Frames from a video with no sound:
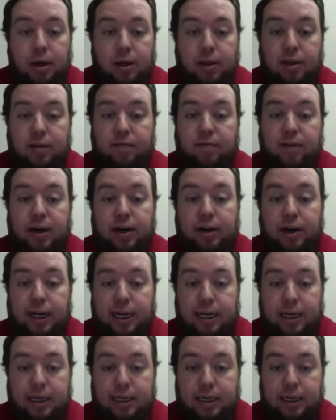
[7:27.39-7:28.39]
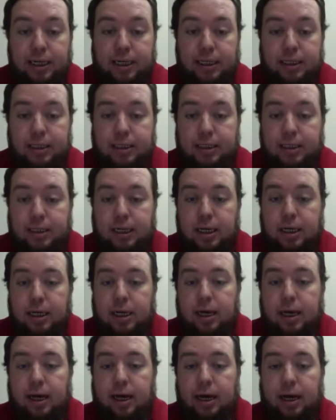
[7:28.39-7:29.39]
variant is
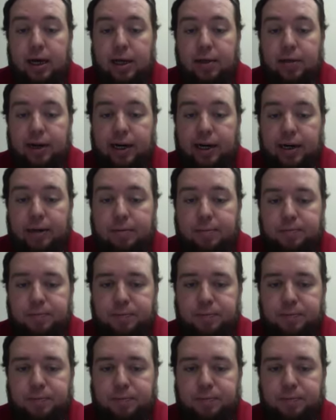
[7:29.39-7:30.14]
there.